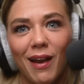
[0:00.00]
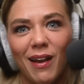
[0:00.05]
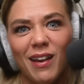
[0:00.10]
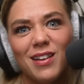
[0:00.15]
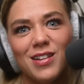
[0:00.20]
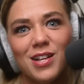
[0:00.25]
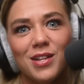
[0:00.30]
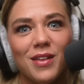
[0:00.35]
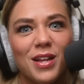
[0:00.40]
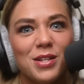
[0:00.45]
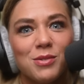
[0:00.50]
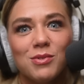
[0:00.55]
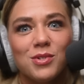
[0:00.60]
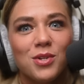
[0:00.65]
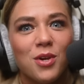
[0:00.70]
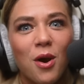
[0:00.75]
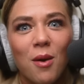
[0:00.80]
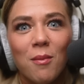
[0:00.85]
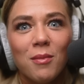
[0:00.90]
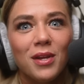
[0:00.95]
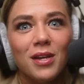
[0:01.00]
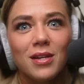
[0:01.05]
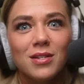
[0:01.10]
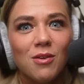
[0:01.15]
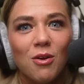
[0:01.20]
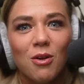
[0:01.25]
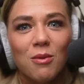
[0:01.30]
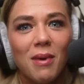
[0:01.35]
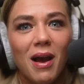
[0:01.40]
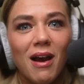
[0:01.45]
I guess that's what comedy is
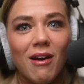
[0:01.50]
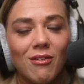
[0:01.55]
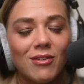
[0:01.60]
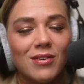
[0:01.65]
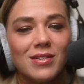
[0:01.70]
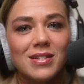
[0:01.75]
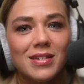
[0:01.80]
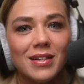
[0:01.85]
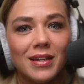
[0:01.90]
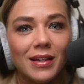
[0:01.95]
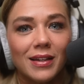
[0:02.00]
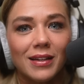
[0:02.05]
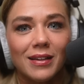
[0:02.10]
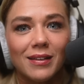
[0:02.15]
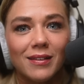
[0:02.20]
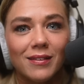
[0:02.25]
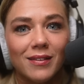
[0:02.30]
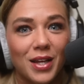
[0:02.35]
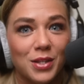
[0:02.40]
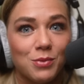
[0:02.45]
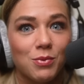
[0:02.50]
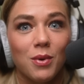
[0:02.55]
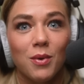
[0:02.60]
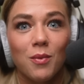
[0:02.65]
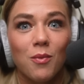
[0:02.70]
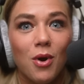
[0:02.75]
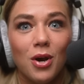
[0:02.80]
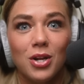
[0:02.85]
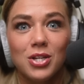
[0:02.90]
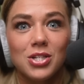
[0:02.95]
all about, isn't it? That's why we
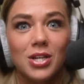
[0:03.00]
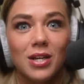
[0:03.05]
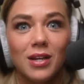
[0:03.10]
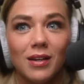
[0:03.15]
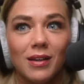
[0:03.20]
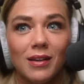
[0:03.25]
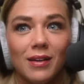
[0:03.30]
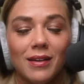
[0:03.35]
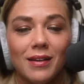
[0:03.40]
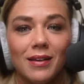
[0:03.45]
watch it.